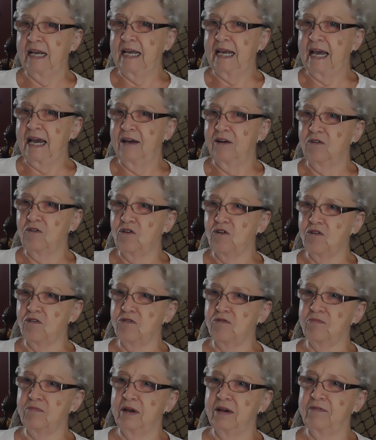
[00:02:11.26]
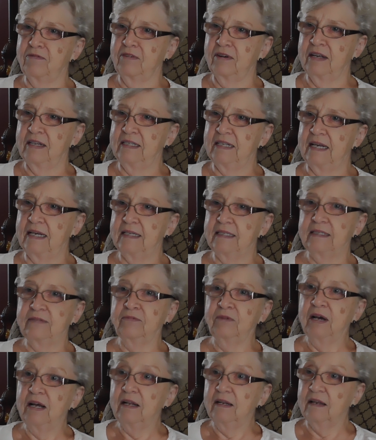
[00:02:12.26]
I got home, my friend asked,
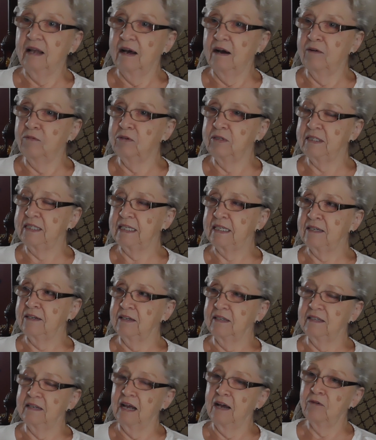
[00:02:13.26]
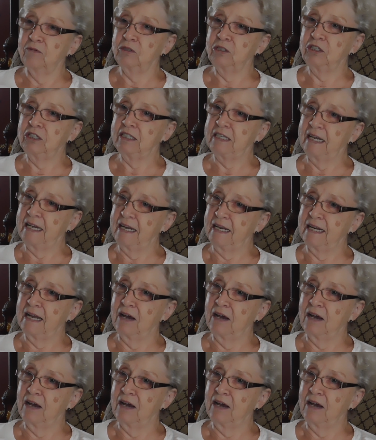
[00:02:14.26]
well, how was your date?